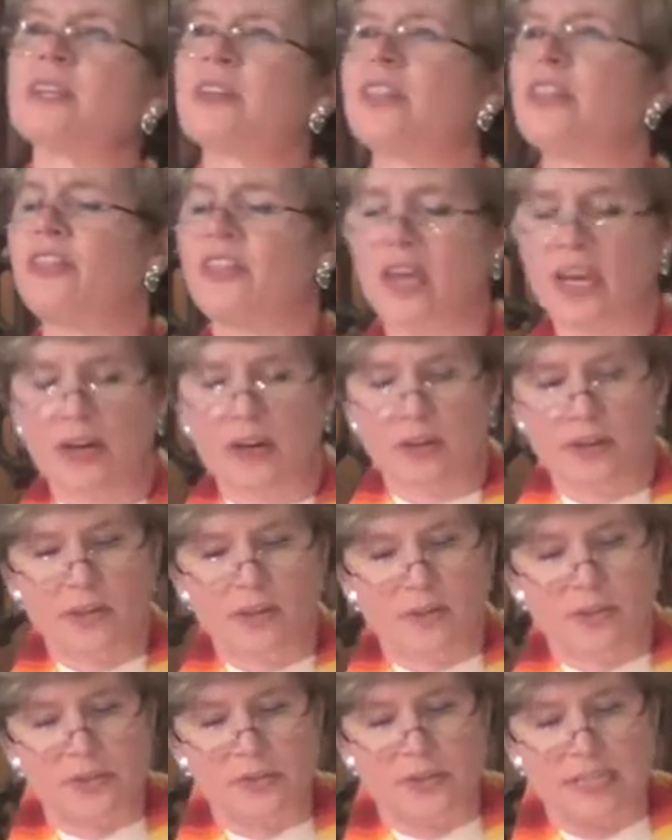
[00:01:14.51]
and
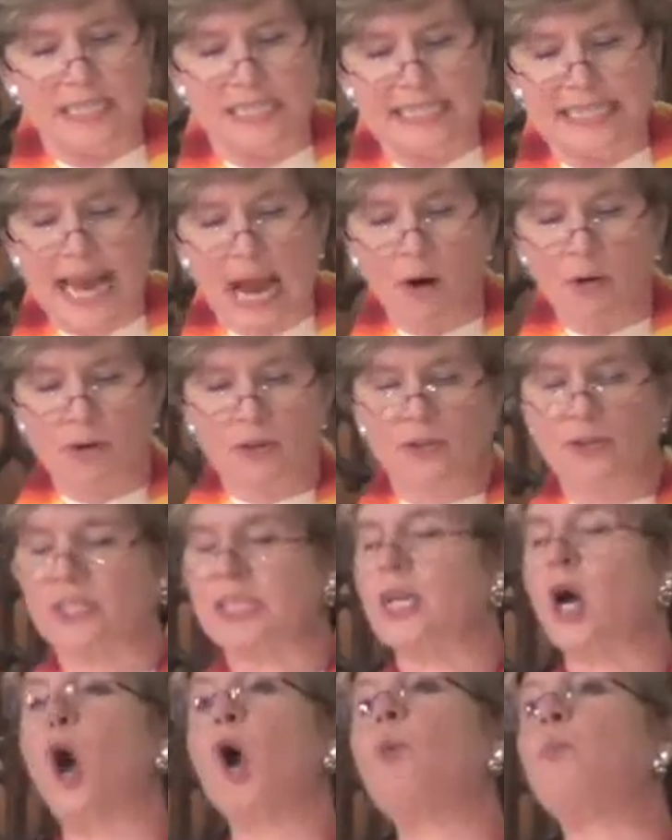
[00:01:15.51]
thinkers and doubters
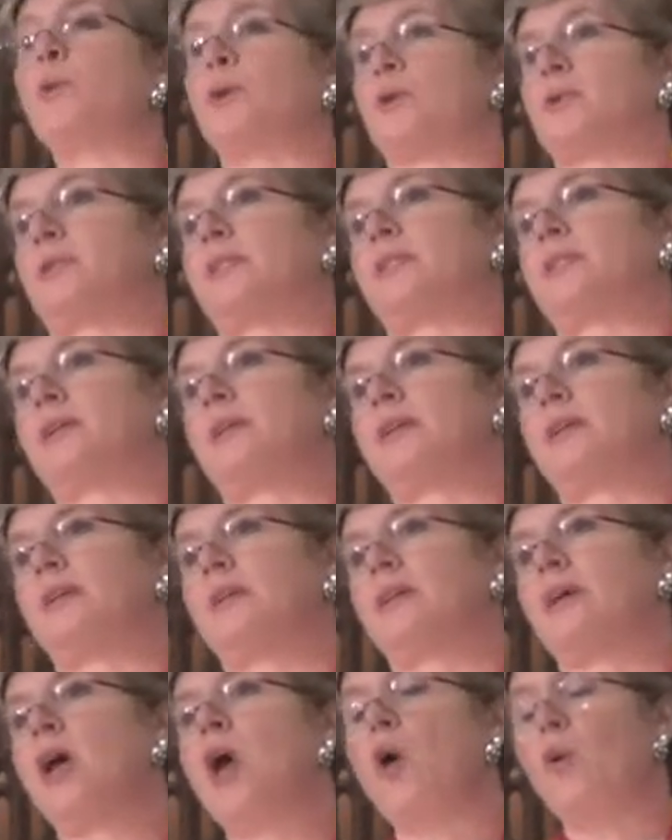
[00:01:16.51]
and hopers,
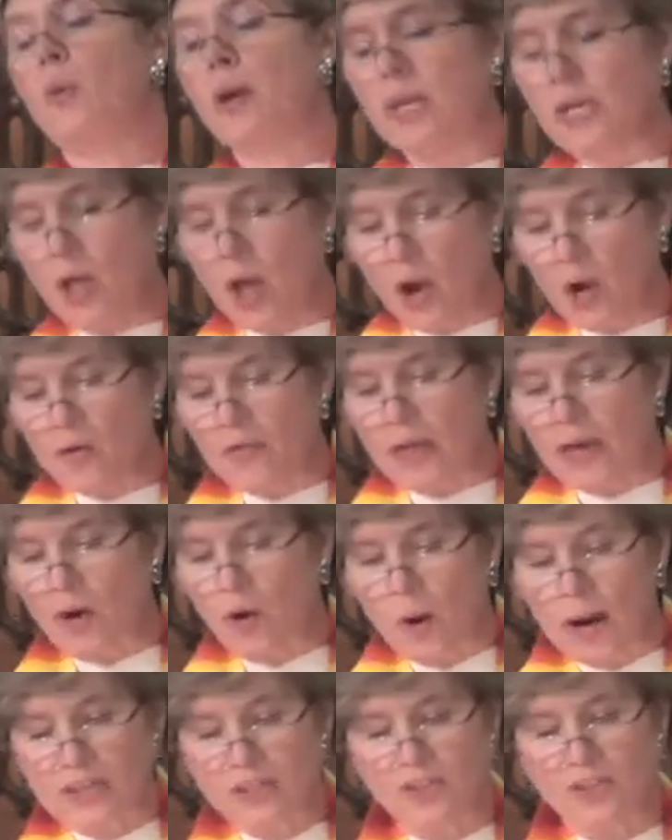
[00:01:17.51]
we know
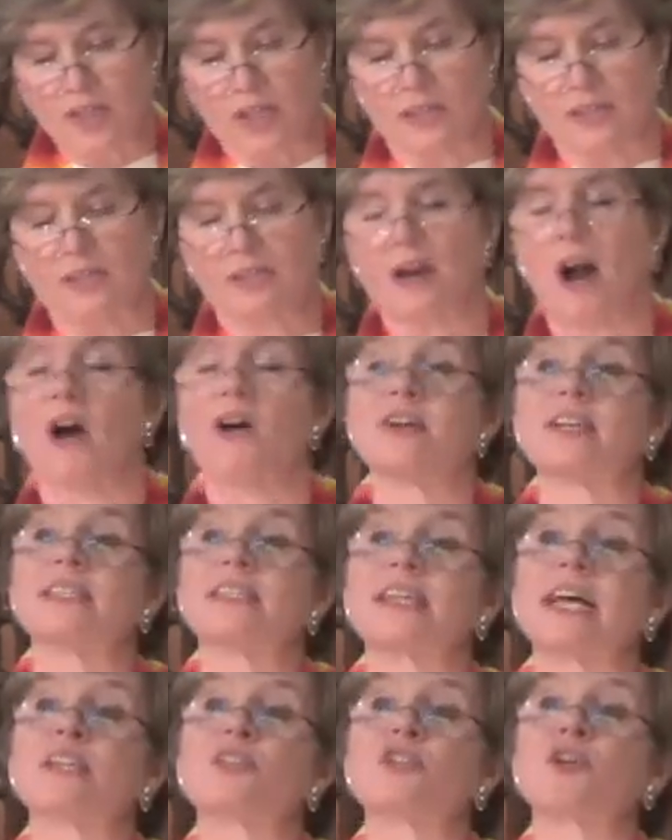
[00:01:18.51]
that questions are an
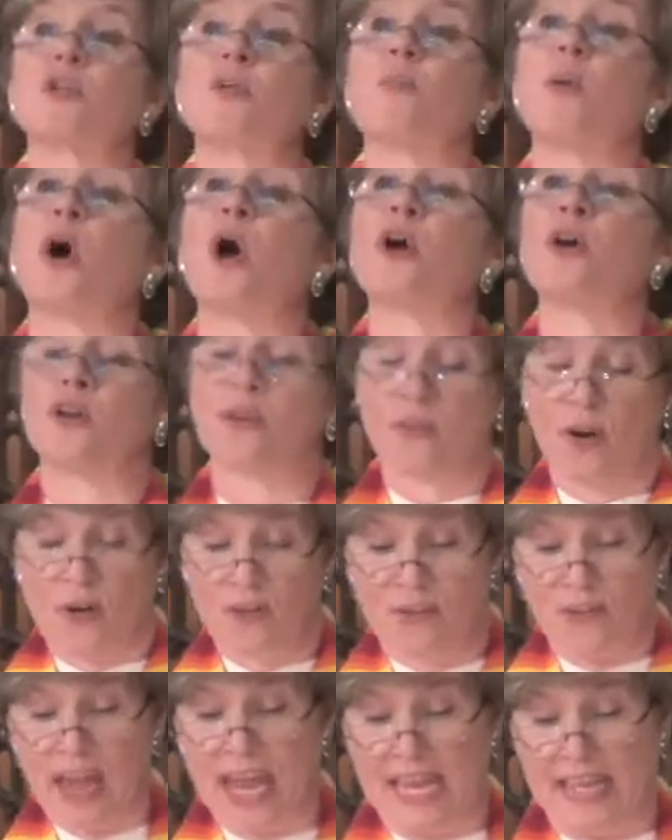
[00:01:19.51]
essential part of
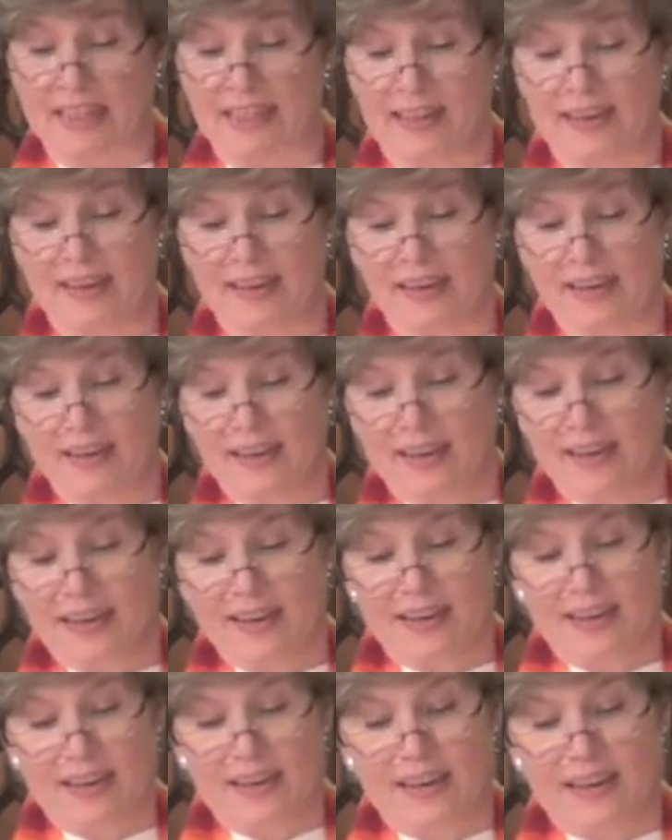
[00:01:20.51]
our faith.
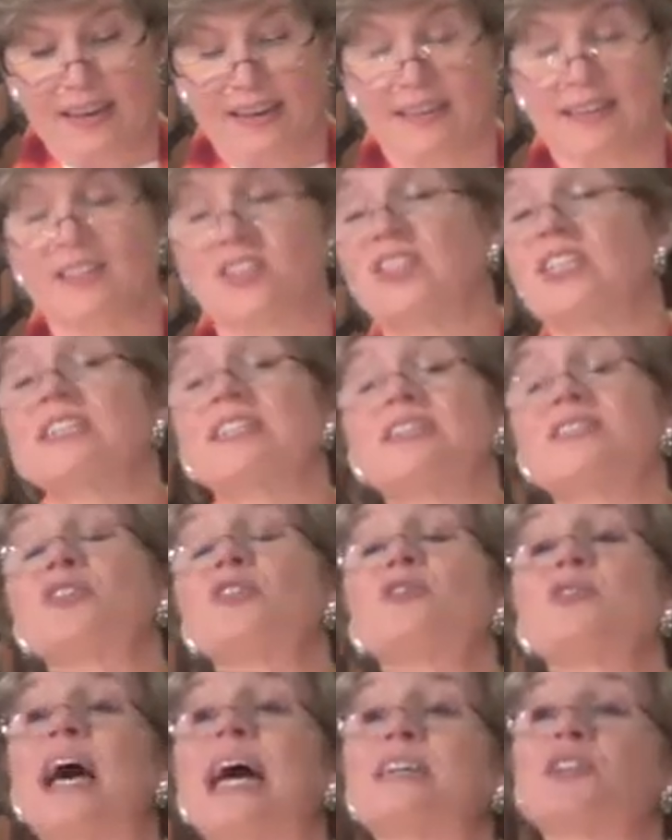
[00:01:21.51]
And Jesus
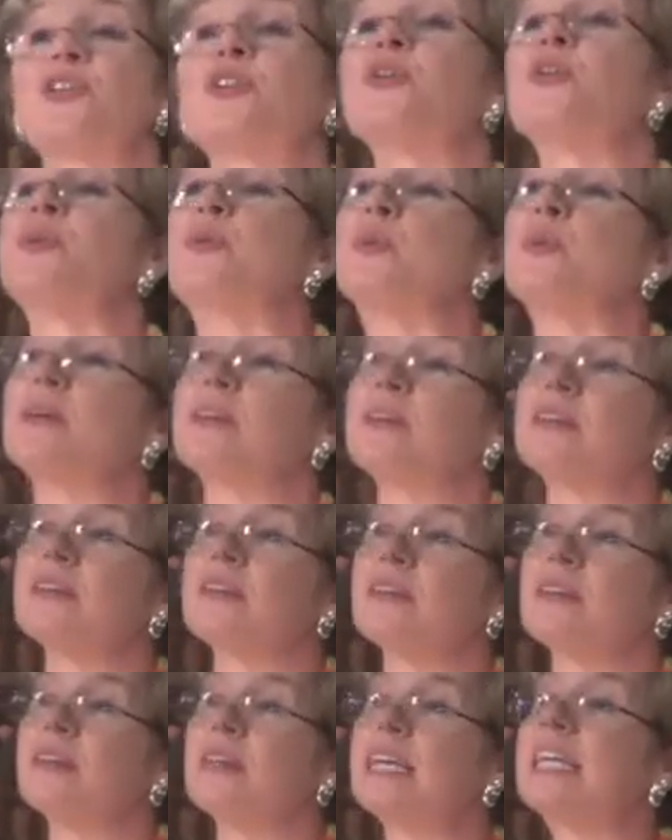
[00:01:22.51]
knew that too.
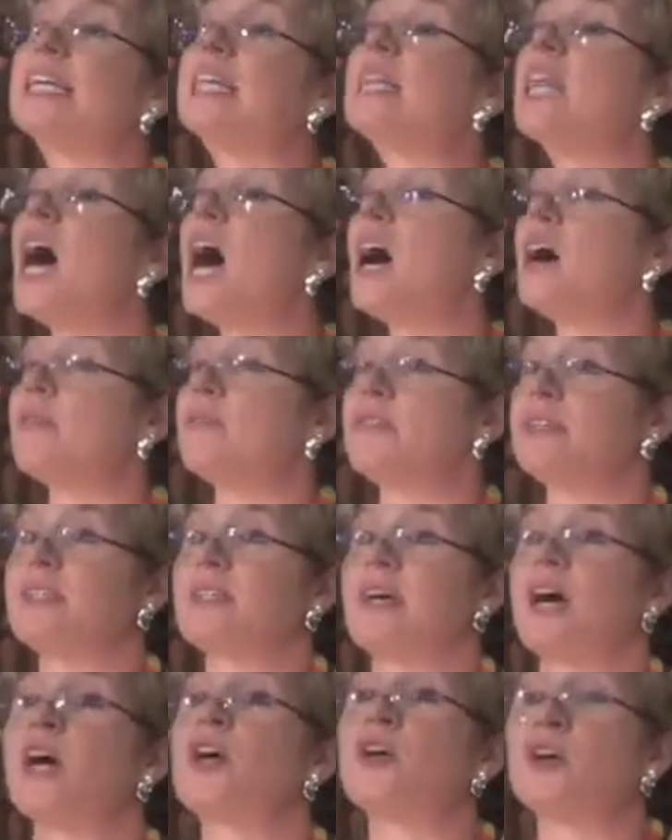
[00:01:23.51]
He
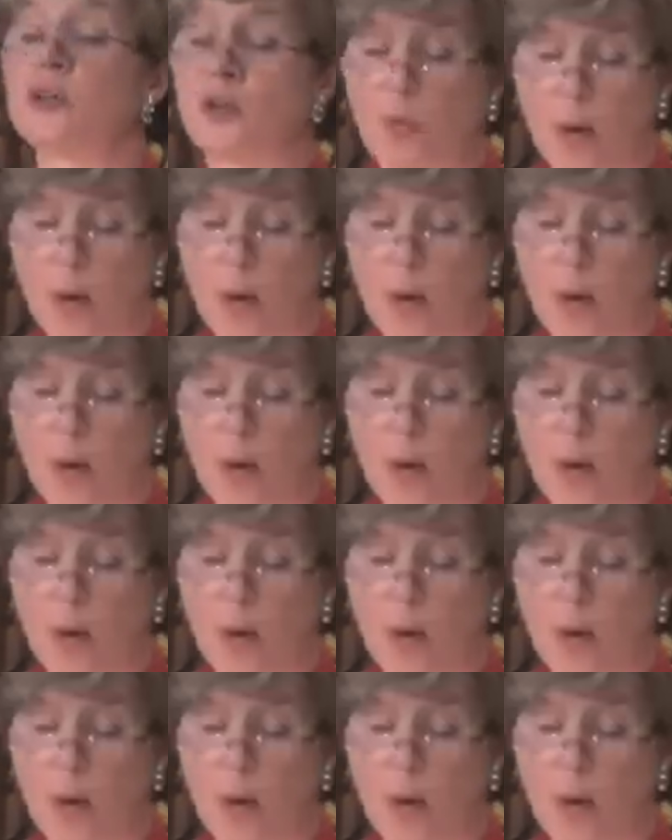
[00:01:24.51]
loves a good